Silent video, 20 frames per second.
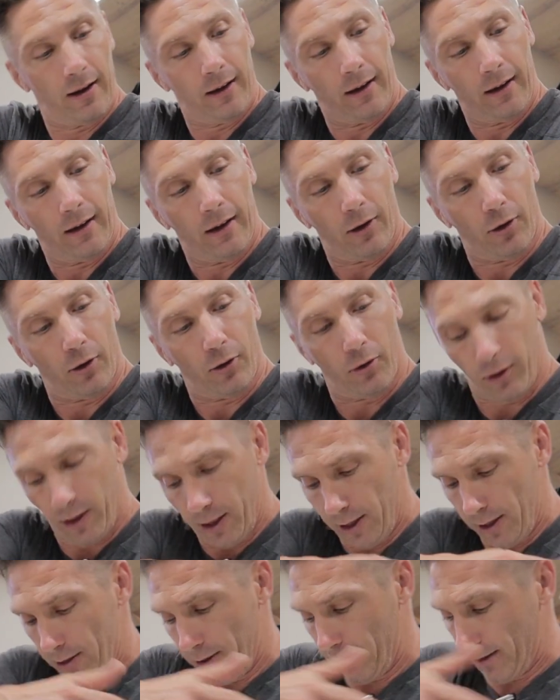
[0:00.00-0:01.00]
and a hole
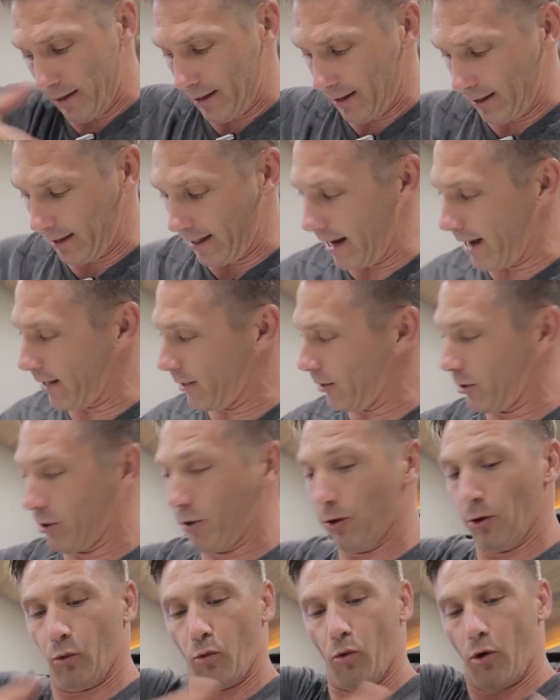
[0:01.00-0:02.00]
here, and that attaches
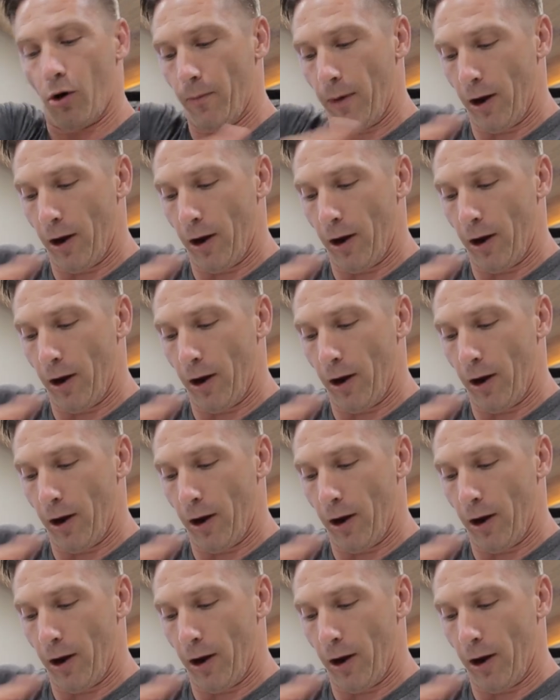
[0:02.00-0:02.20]
to the wall